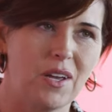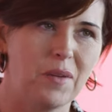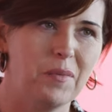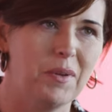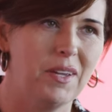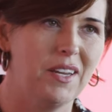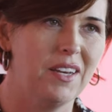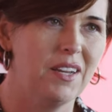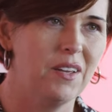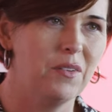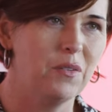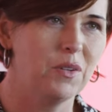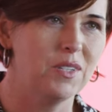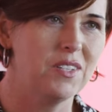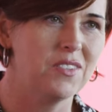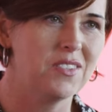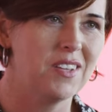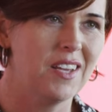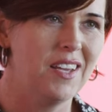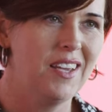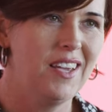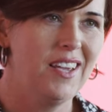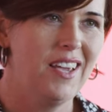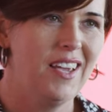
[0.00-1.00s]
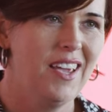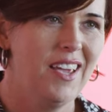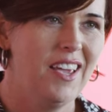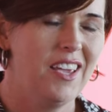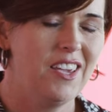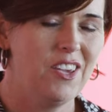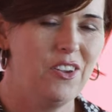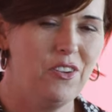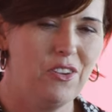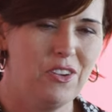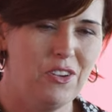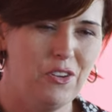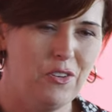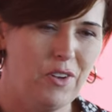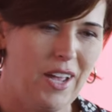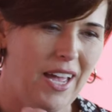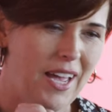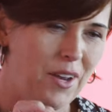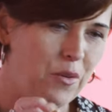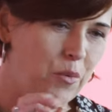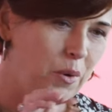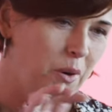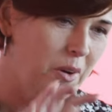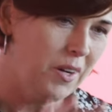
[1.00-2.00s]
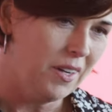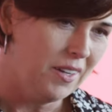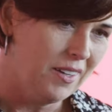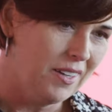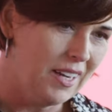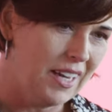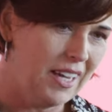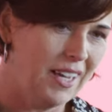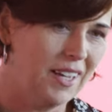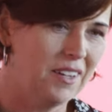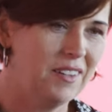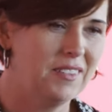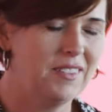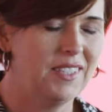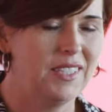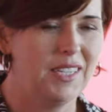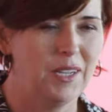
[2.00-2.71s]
I mean, it was you, you had we are in uh,